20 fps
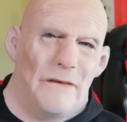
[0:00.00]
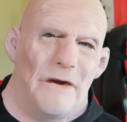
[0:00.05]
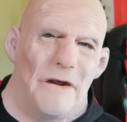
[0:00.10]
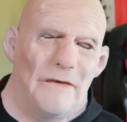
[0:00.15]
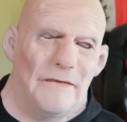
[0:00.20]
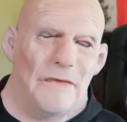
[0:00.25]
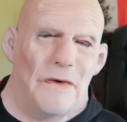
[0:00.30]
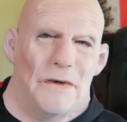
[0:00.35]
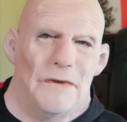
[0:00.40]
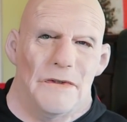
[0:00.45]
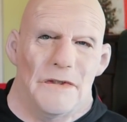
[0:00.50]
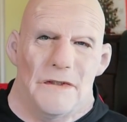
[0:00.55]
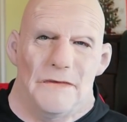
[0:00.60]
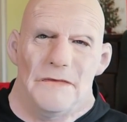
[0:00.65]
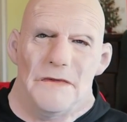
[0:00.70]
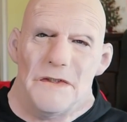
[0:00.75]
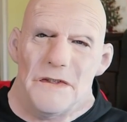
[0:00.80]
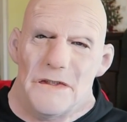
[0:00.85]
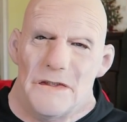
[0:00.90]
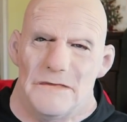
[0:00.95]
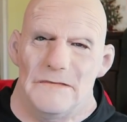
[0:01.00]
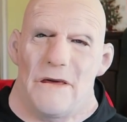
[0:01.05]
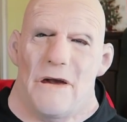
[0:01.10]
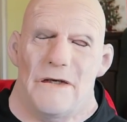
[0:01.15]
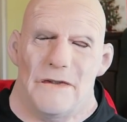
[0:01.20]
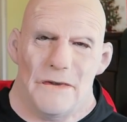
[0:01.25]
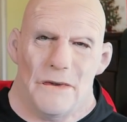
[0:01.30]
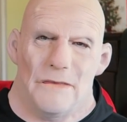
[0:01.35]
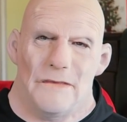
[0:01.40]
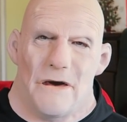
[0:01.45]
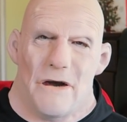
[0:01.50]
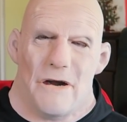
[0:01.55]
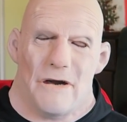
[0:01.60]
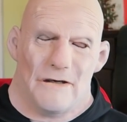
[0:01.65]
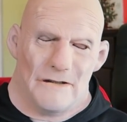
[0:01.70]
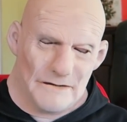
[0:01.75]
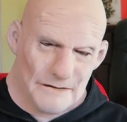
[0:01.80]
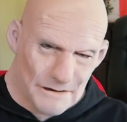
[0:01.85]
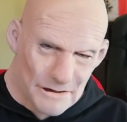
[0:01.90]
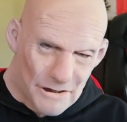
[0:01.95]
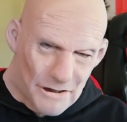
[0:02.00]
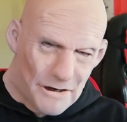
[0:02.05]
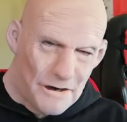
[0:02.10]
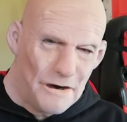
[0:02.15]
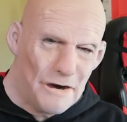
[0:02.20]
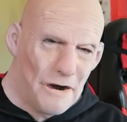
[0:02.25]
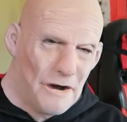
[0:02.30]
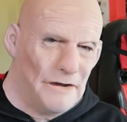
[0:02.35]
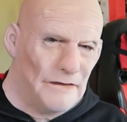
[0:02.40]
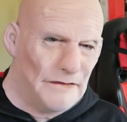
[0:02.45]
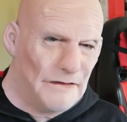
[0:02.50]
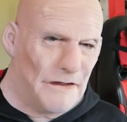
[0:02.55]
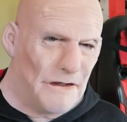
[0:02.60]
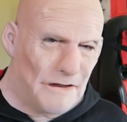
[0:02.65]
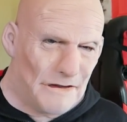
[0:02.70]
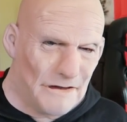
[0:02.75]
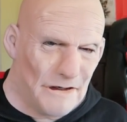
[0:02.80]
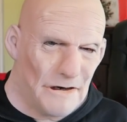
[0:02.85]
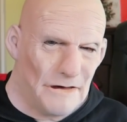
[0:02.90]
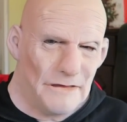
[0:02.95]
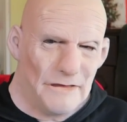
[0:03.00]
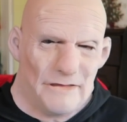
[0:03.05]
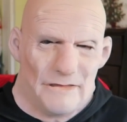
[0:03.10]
we have got some special packs on the account.